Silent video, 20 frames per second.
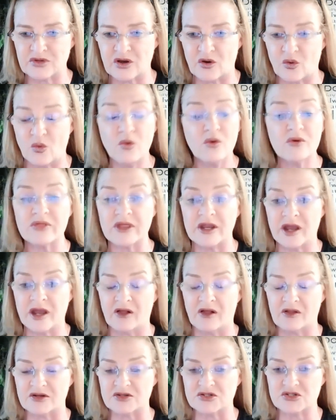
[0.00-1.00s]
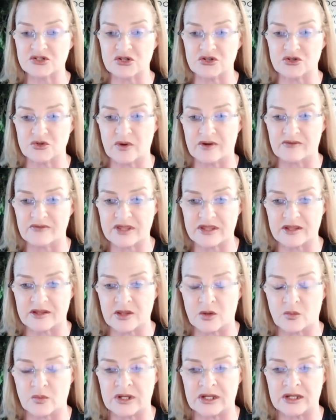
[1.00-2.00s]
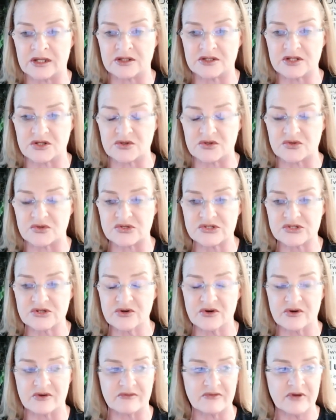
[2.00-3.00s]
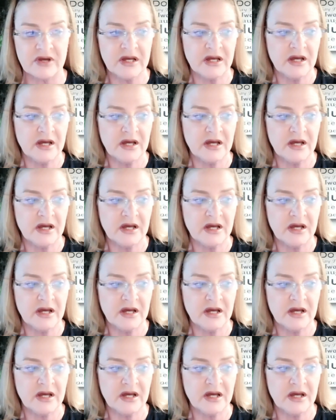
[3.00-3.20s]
or the knowledge to do everything that we need to do to serve.